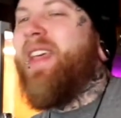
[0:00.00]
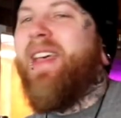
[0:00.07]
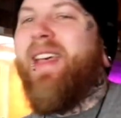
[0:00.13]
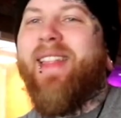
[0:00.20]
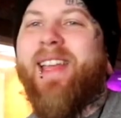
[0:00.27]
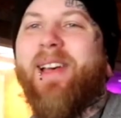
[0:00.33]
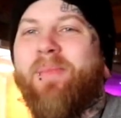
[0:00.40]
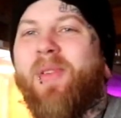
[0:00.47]

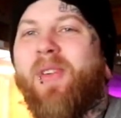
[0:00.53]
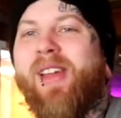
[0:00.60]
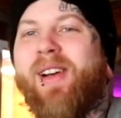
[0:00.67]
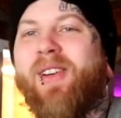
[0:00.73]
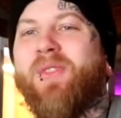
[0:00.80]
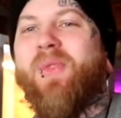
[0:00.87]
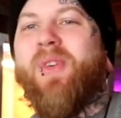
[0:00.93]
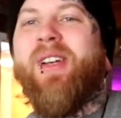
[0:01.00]
At that point,
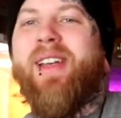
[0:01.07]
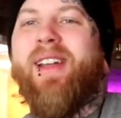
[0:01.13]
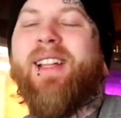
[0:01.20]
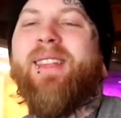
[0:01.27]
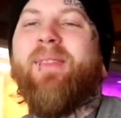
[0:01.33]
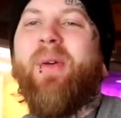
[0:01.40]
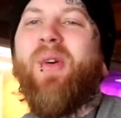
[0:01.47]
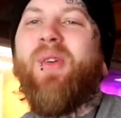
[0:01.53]
I was working
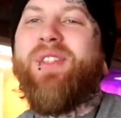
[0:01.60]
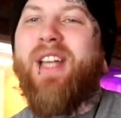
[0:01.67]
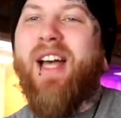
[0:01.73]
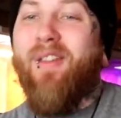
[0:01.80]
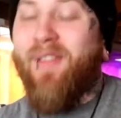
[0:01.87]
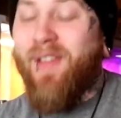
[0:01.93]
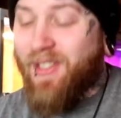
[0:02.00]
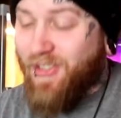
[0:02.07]
at the post
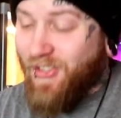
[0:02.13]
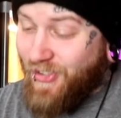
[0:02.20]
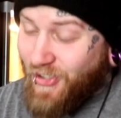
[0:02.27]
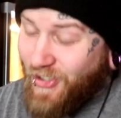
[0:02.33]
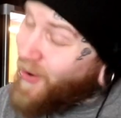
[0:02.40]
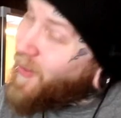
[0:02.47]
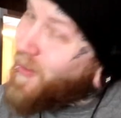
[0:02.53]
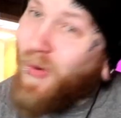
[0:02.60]
office.
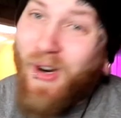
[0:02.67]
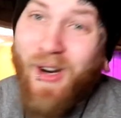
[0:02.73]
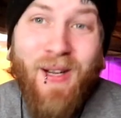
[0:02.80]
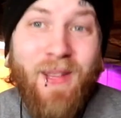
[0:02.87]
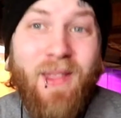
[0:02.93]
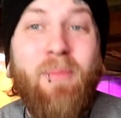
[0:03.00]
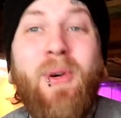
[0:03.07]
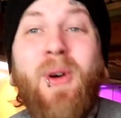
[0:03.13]
Don't work
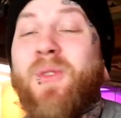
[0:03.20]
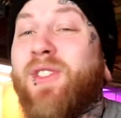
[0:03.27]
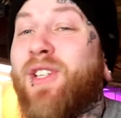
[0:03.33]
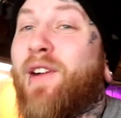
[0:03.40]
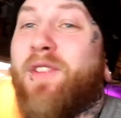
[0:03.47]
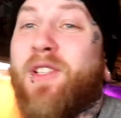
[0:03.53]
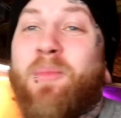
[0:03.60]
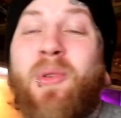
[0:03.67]
at the post
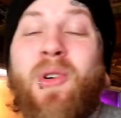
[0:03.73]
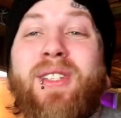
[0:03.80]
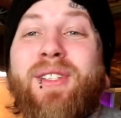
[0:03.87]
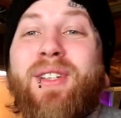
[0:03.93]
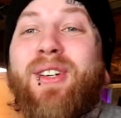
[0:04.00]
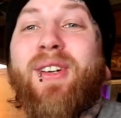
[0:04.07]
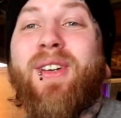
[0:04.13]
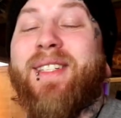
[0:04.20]
office, boys
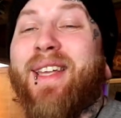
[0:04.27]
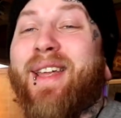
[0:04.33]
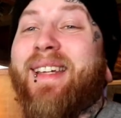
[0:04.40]
and girls.